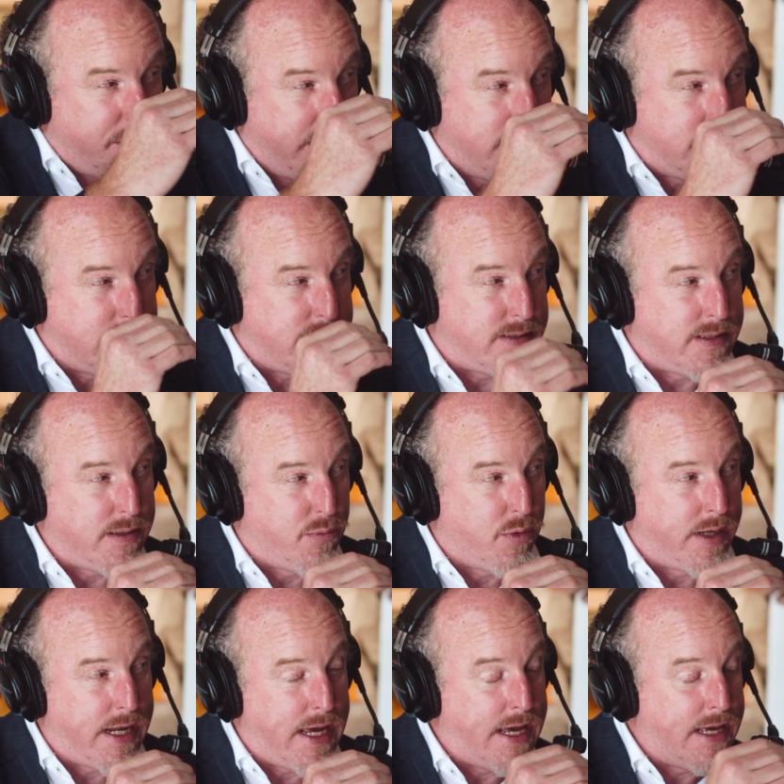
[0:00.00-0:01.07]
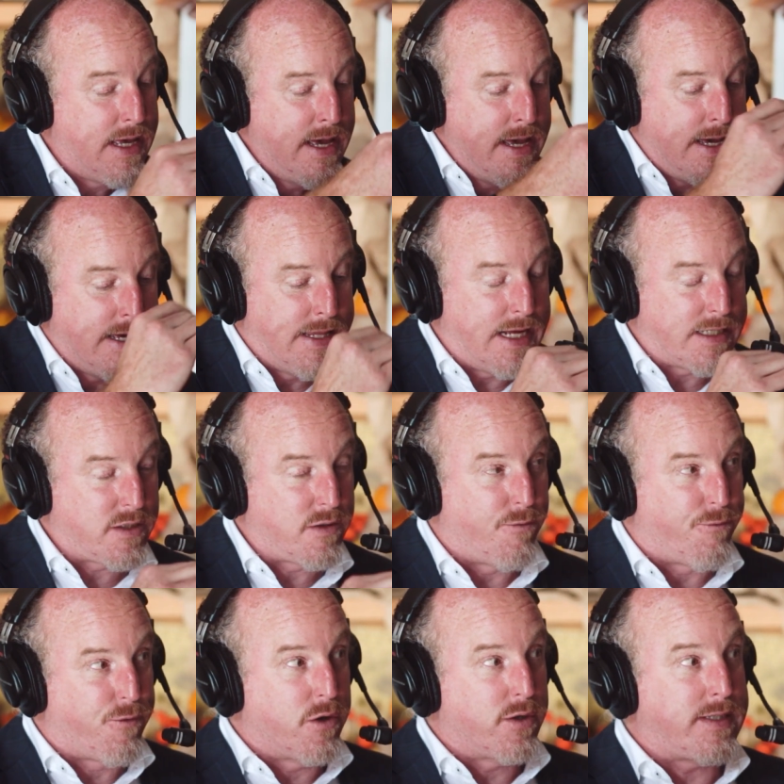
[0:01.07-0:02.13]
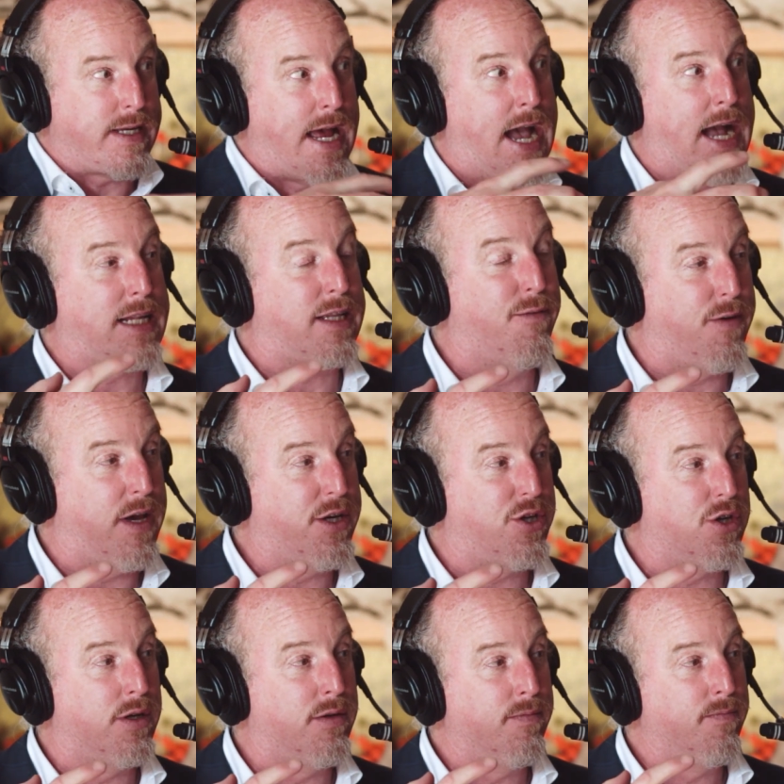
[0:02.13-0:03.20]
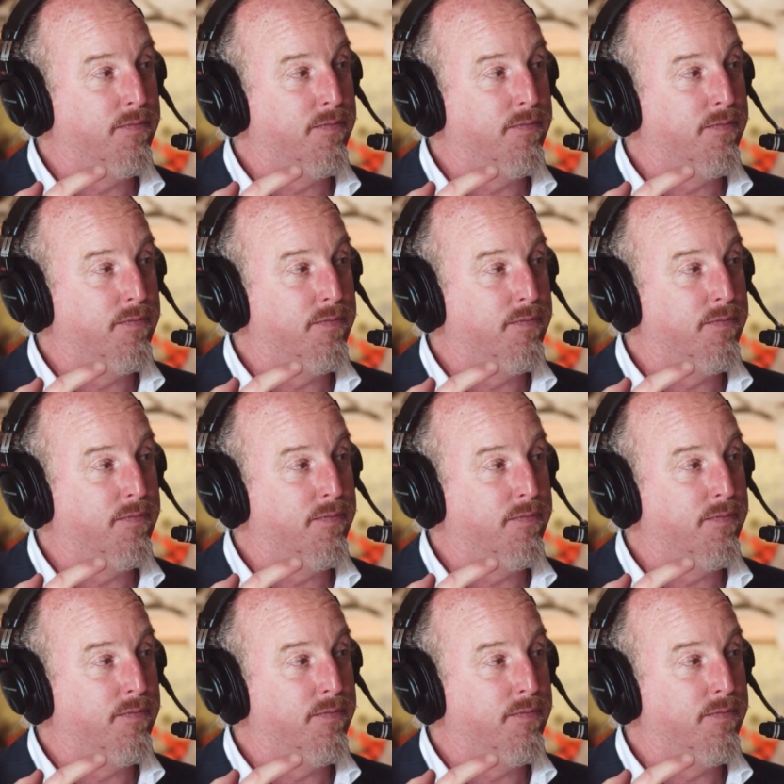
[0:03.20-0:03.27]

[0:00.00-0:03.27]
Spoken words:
PGC1A, and that's the first activation.